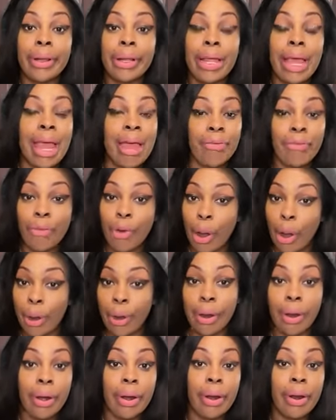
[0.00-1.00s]

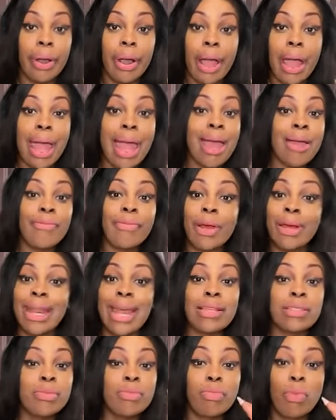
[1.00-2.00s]
Ever. Ever.
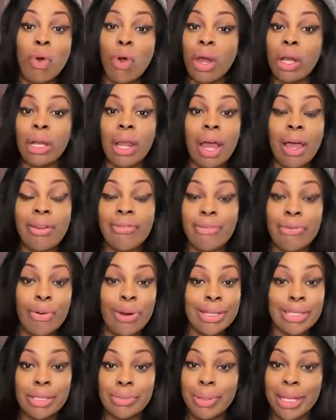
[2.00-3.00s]
That's more law
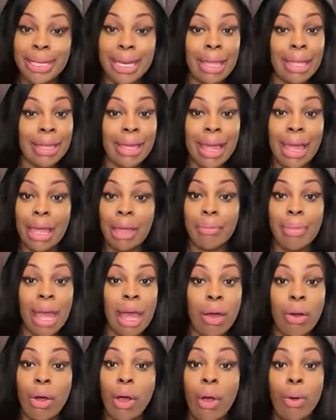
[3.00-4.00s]
enforcement than came
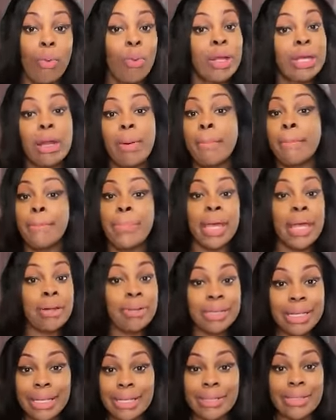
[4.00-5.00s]
out when them
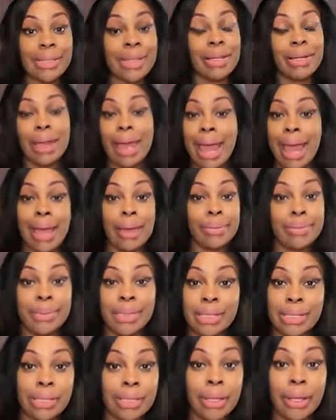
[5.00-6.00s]
buildings
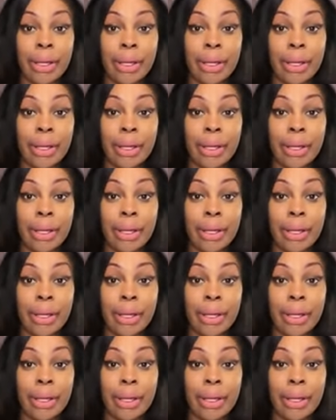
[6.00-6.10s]
collapsed.